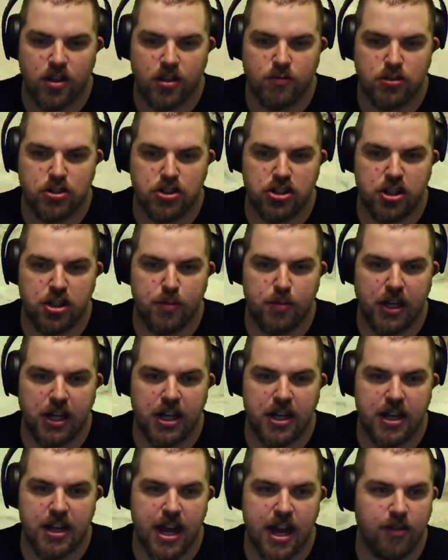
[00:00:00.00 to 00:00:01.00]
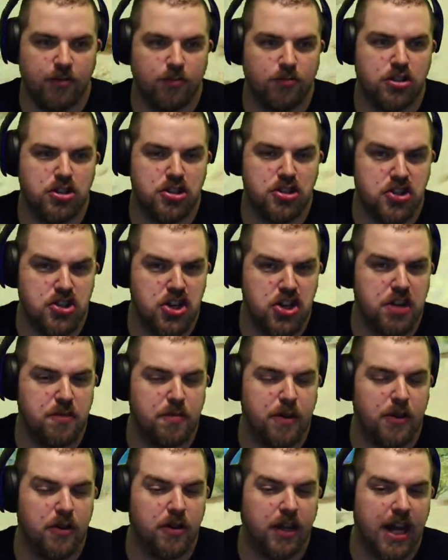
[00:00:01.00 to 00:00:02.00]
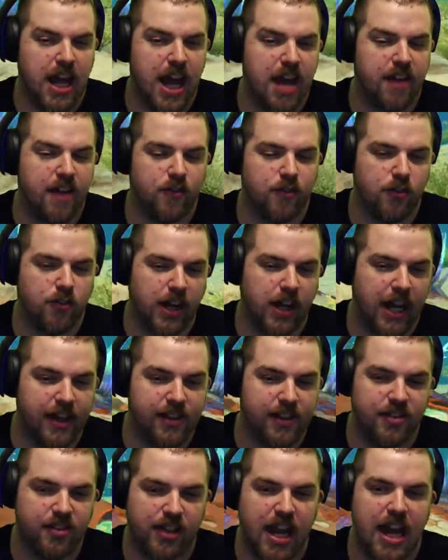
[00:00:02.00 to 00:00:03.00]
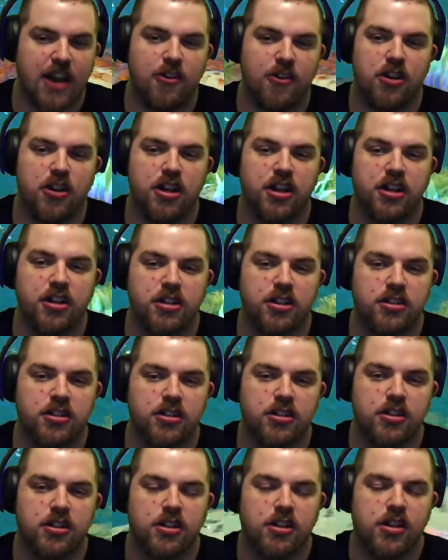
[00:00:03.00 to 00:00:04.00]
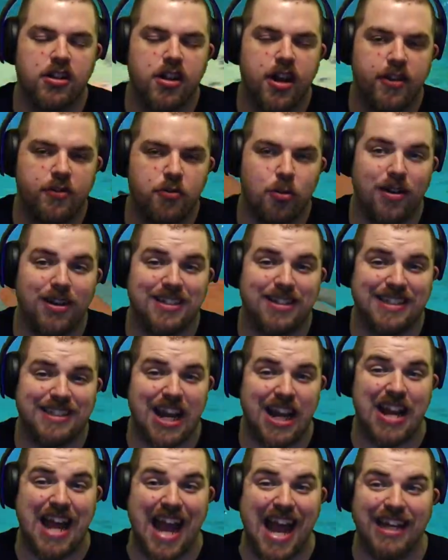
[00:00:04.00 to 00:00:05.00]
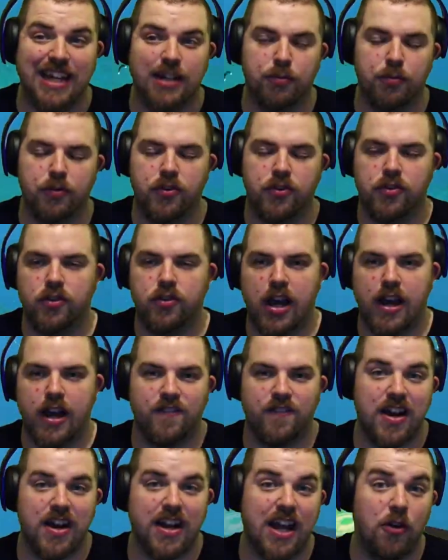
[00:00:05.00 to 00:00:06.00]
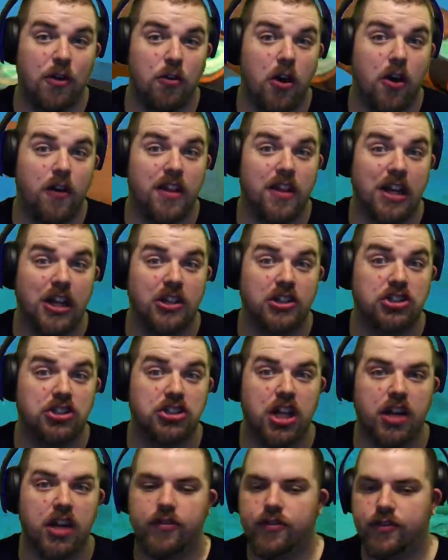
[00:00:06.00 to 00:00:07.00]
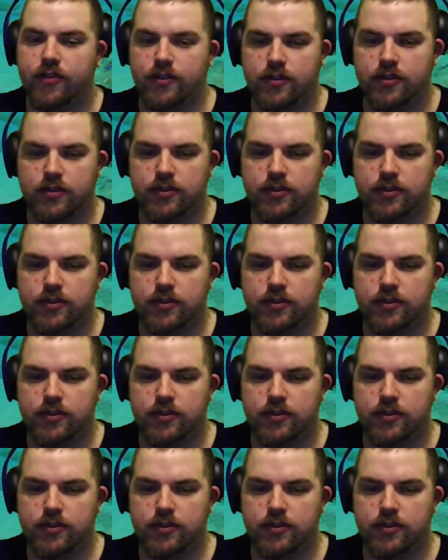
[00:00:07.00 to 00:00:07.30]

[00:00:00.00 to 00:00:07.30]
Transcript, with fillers: Should be good now. Should be okay for to get the scanner done. For we to scan items and find out all the good stuff.